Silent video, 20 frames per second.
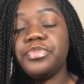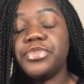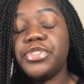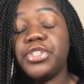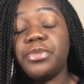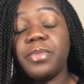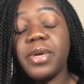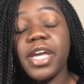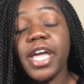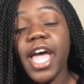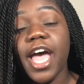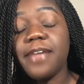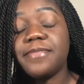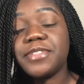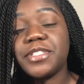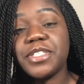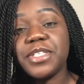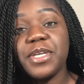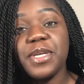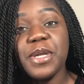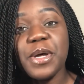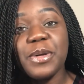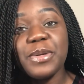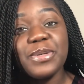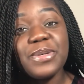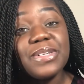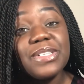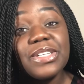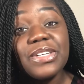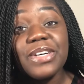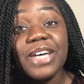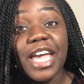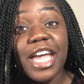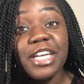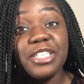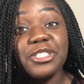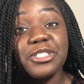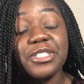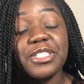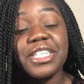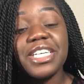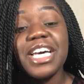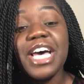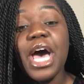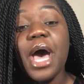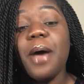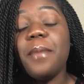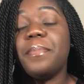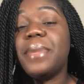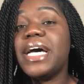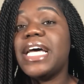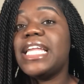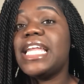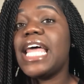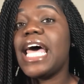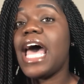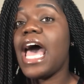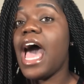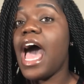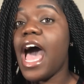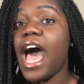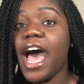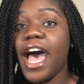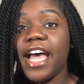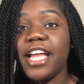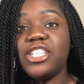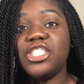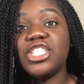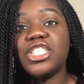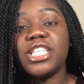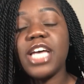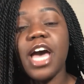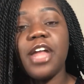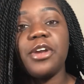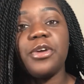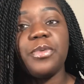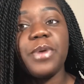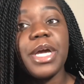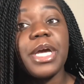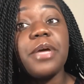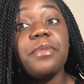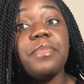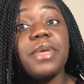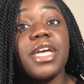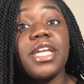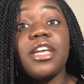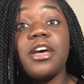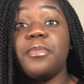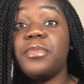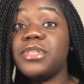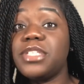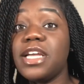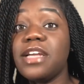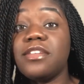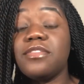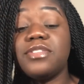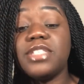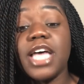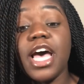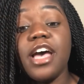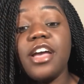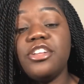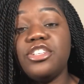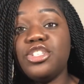you may have to do a little extra, but I just kind of recommend a protective style.